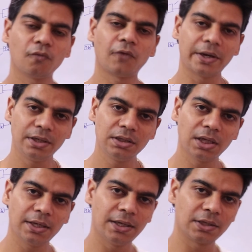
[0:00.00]
of finding
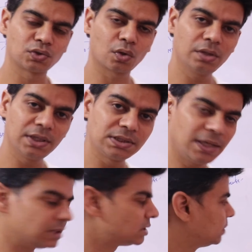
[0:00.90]
the electron is
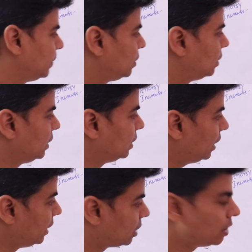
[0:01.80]
less in the
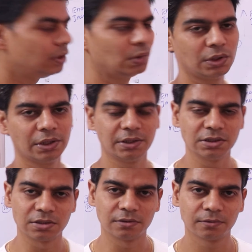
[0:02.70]
internuclear
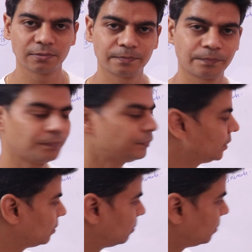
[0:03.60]
region,
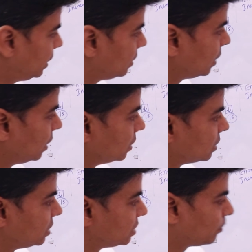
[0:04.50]
right?
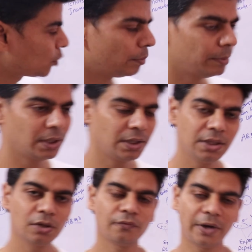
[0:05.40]
Since the
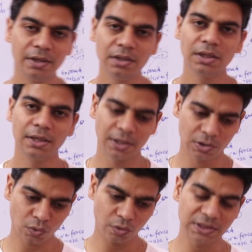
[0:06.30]
probability of finding the
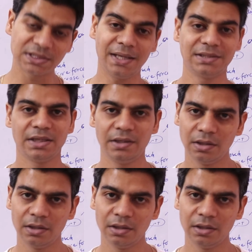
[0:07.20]
electron is less in